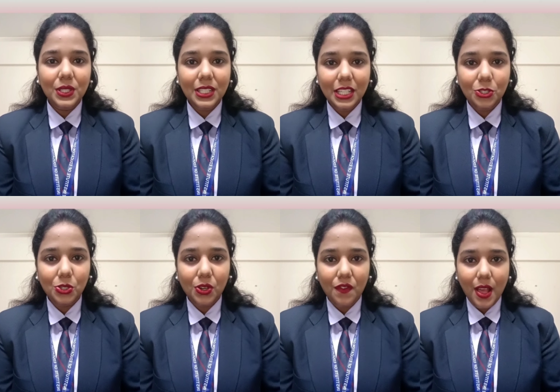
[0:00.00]
teacher
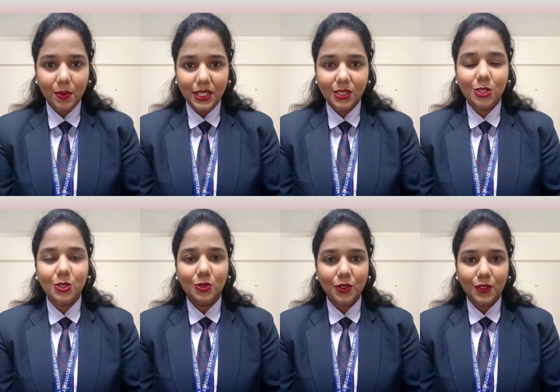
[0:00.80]
of Army Institute
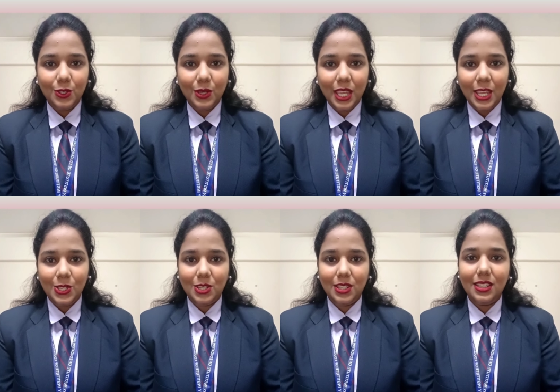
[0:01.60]
of
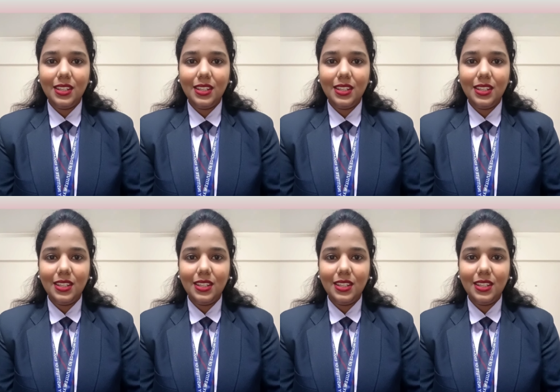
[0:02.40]
Education,